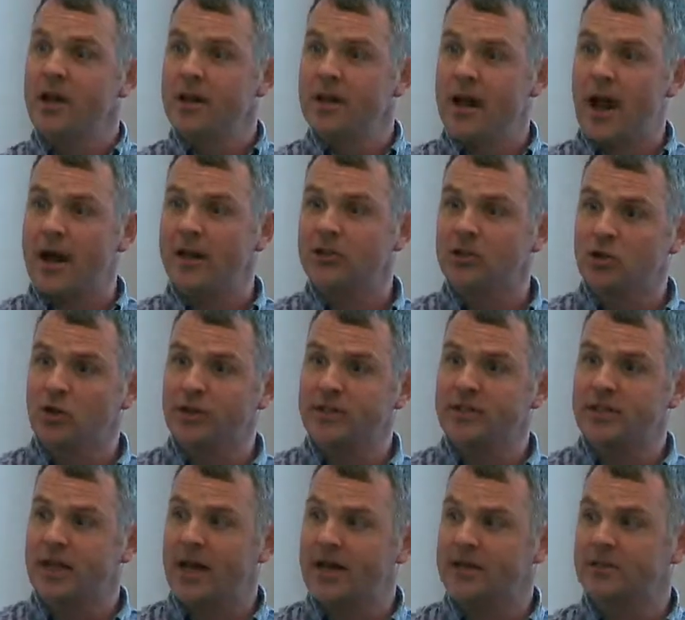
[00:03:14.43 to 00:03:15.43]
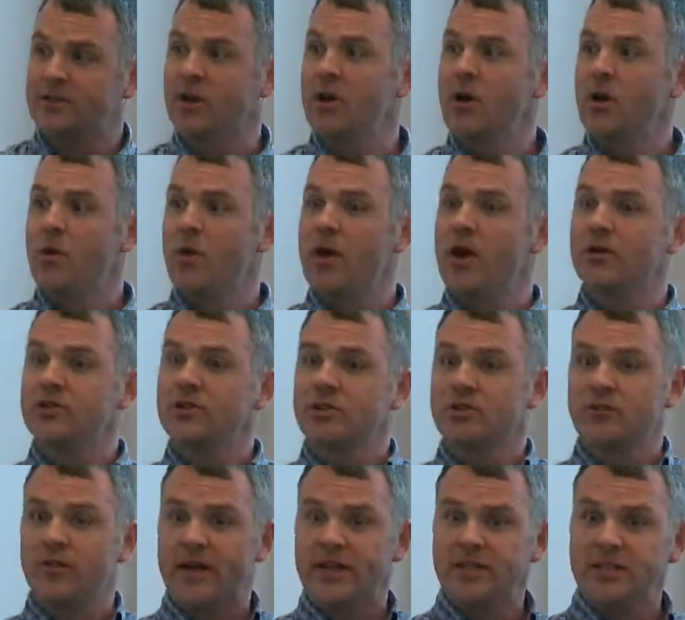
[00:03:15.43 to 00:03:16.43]
non-choice tests. We
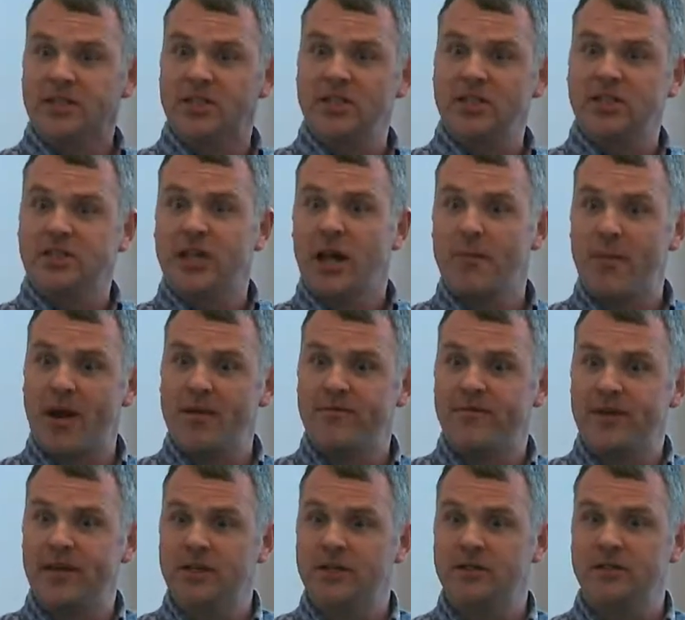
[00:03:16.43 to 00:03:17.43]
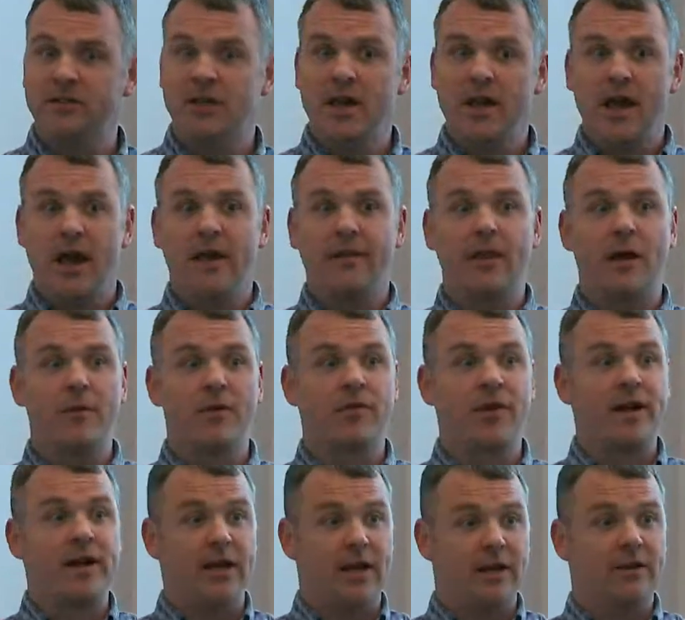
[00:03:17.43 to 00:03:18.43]
also ran this in semi-field, and then we
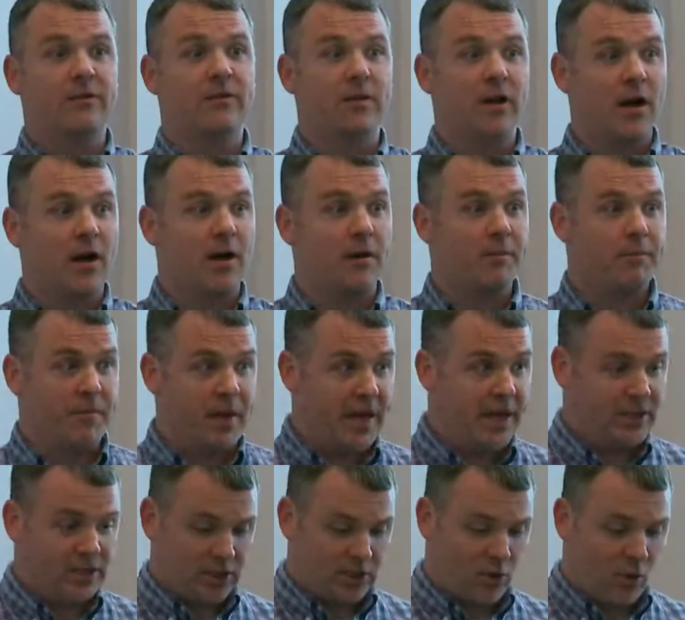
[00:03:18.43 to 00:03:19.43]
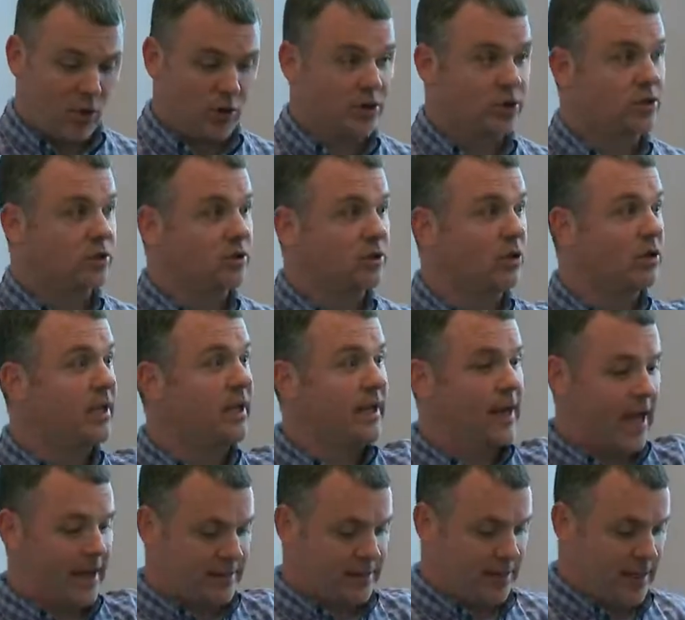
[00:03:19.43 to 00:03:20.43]
ran it in peach and orchard, looking
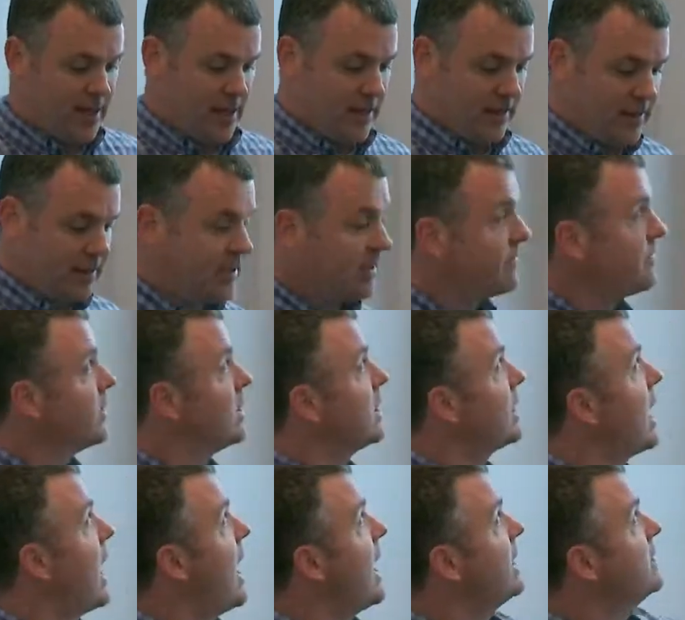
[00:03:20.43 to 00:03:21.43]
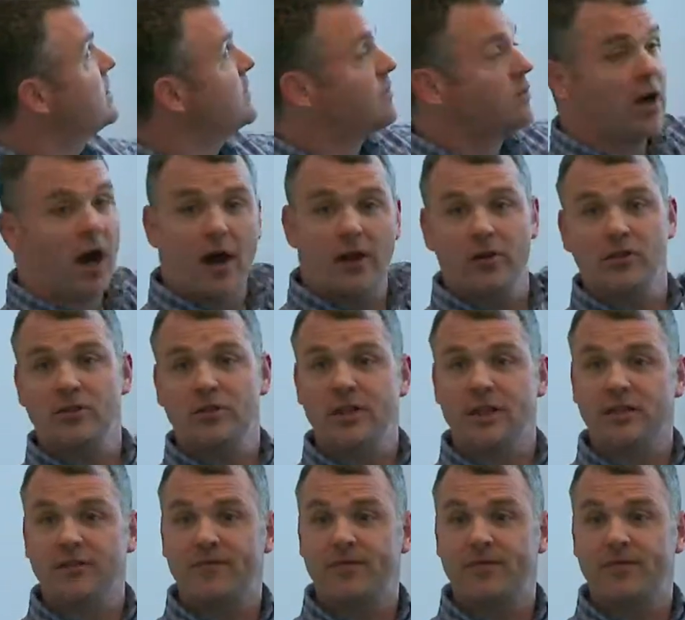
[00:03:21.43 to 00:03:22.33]
at the different kinds of colors that the